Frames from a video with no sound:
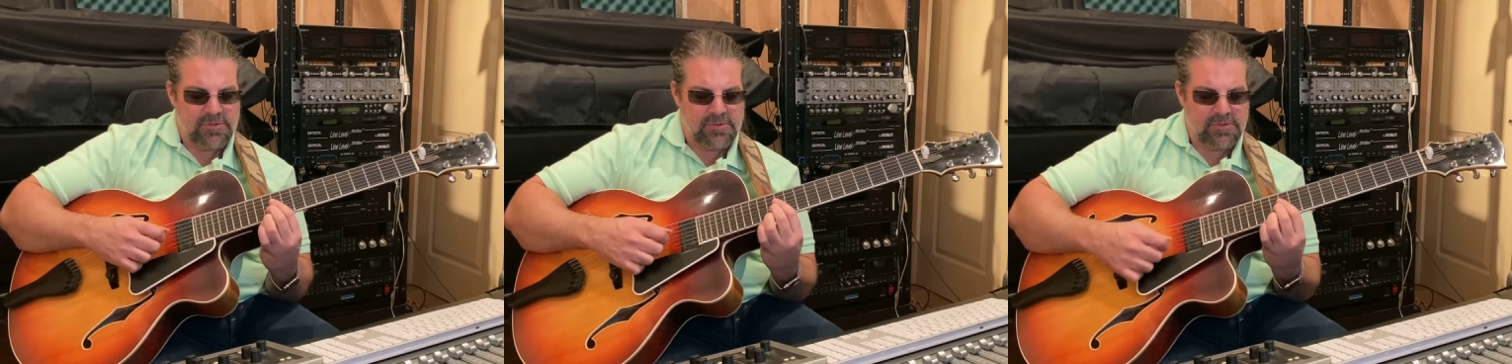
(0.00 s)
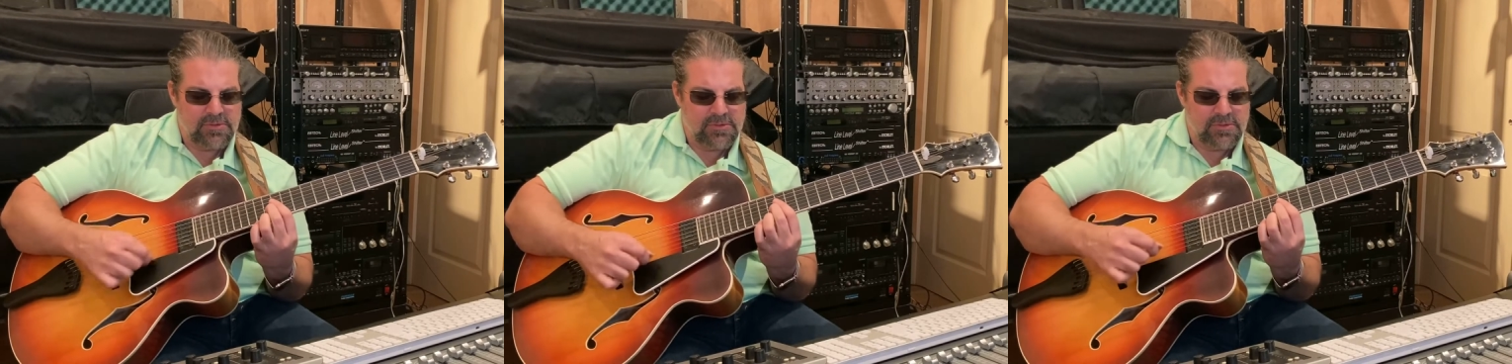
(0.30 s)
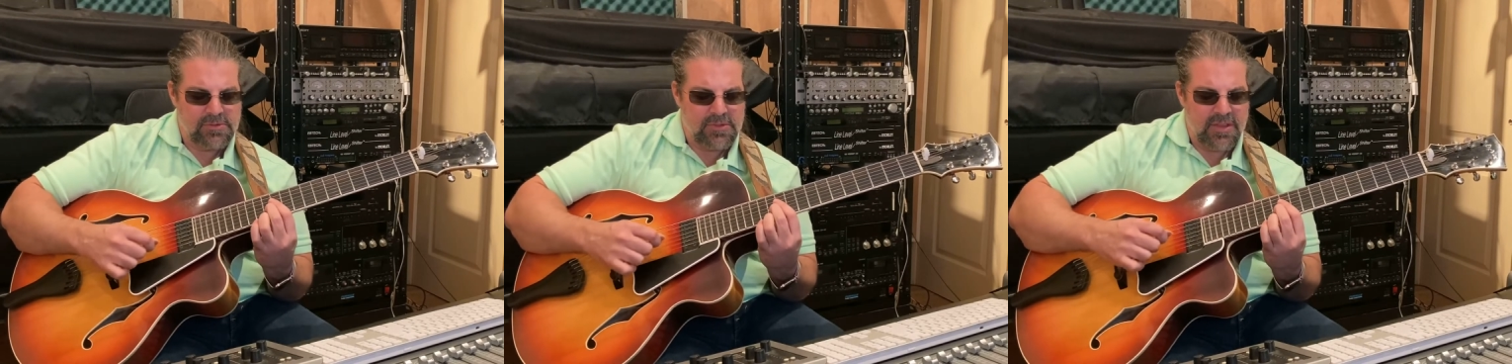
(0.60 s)

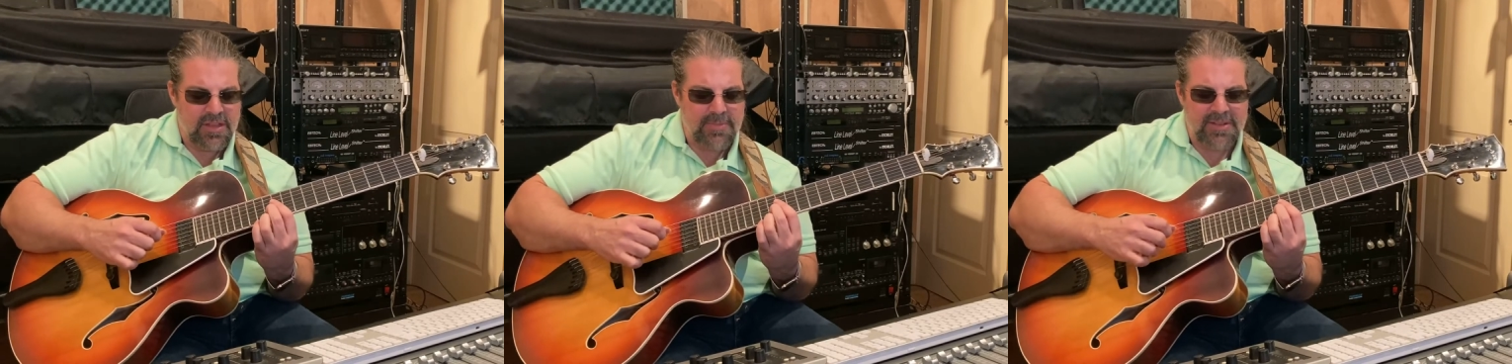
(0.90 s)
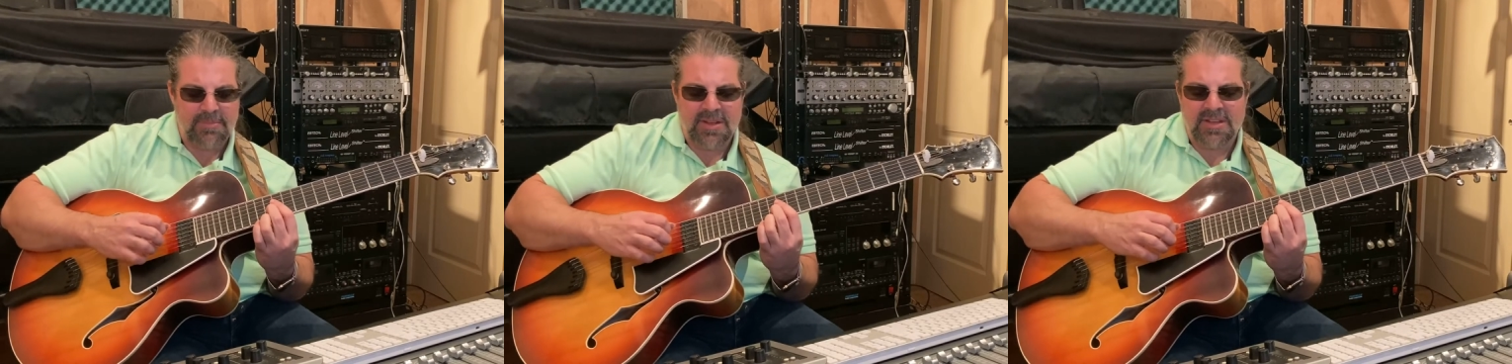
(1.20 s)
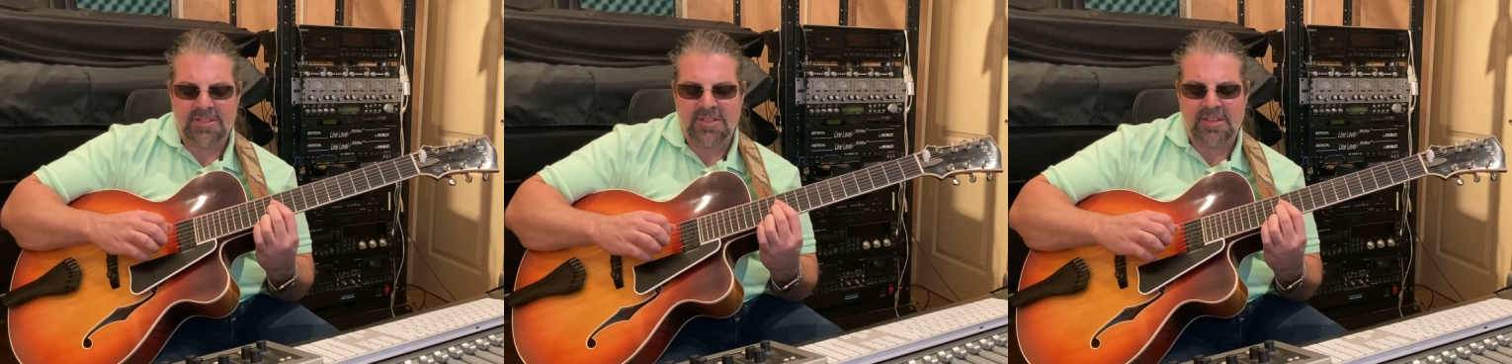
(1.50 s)
there's my
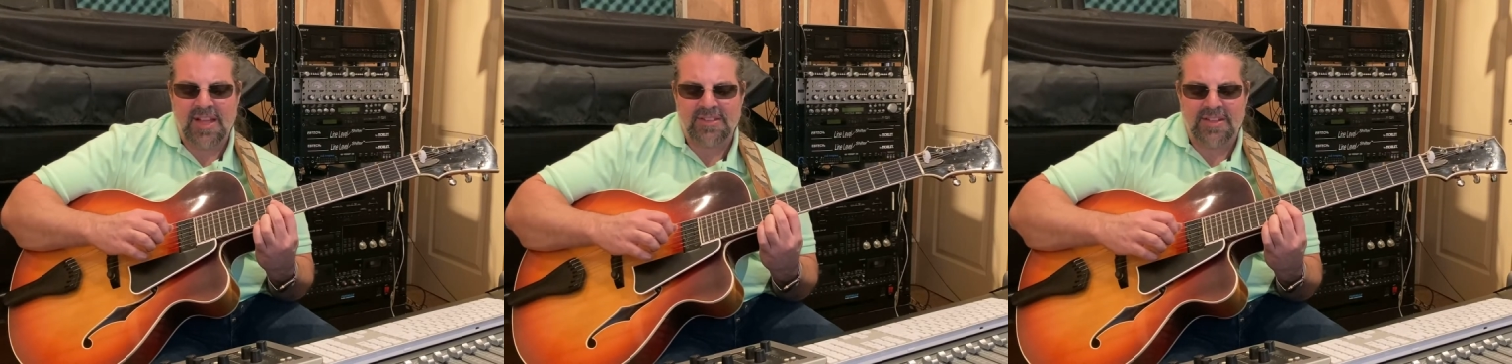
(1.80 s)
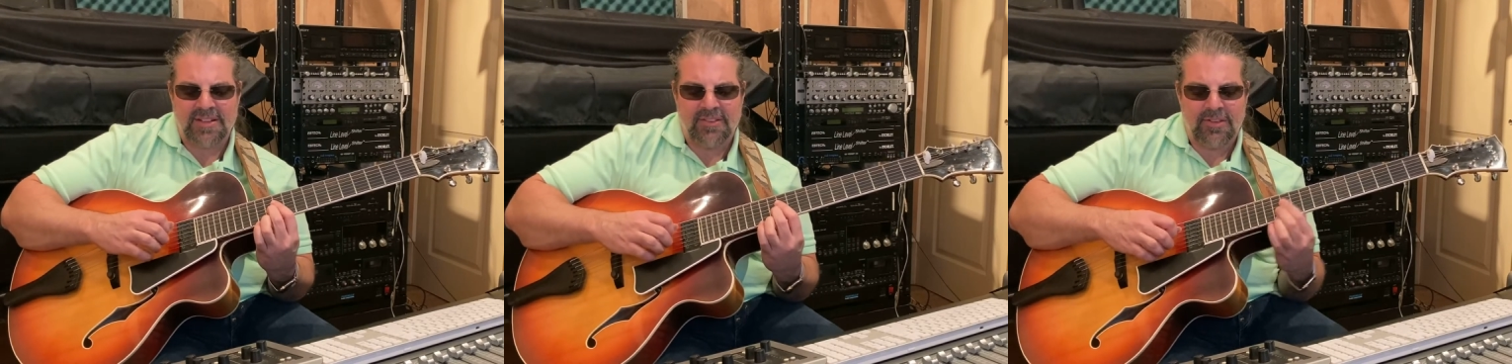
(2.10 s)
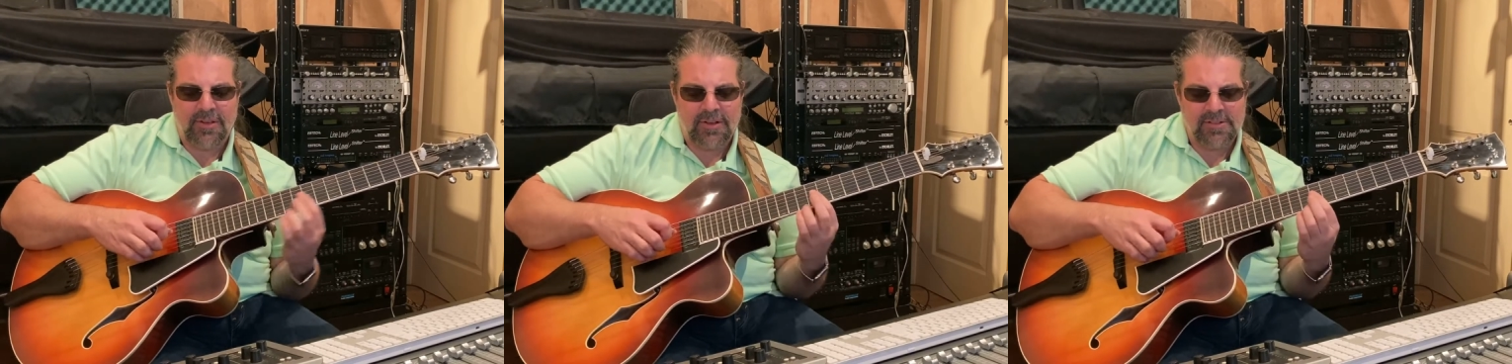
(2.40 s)
diminished that's connected
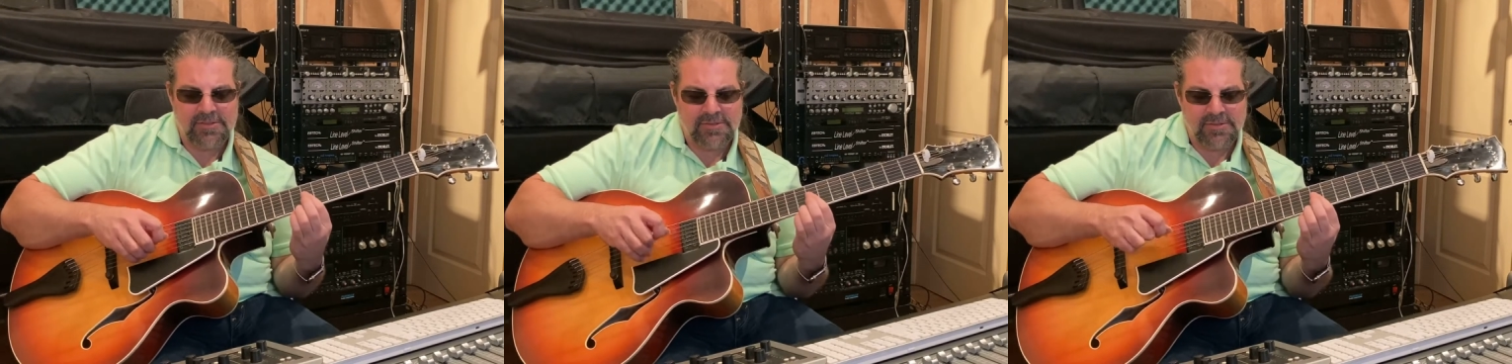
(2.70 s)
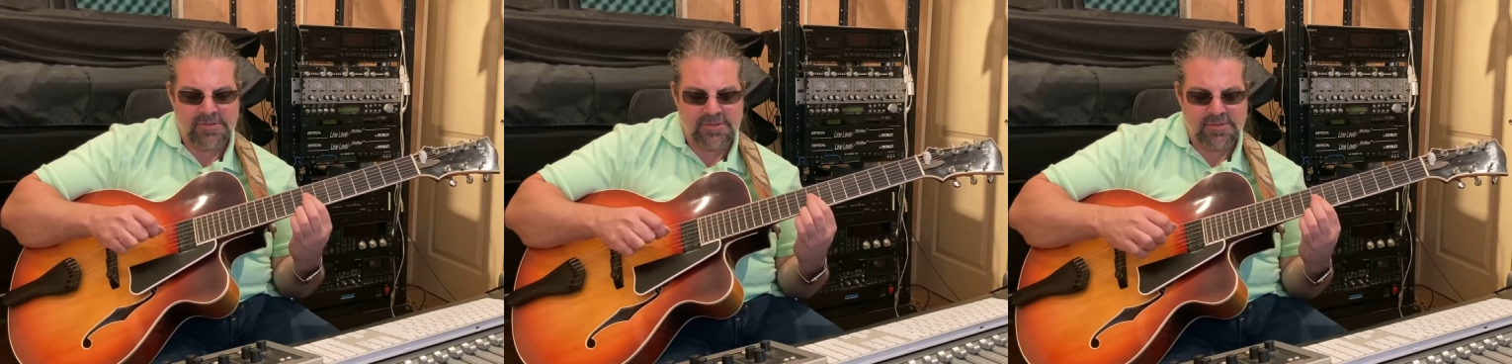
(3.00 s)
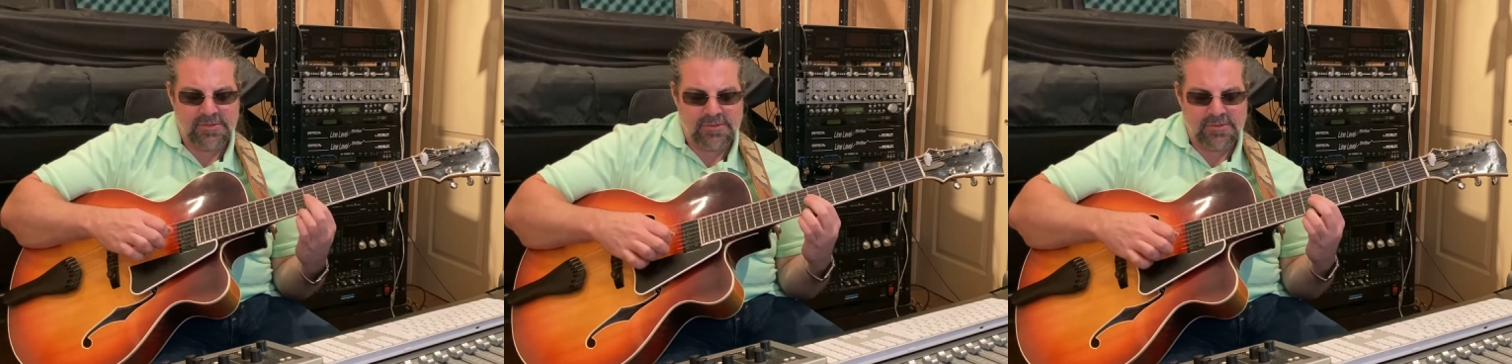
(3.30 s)
to it, and